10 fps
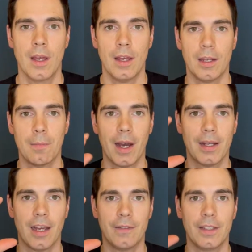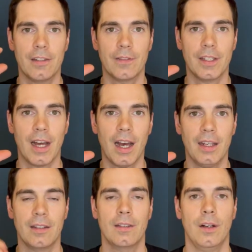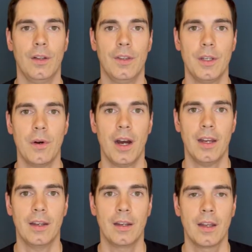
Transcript: it might have a different height on the UI.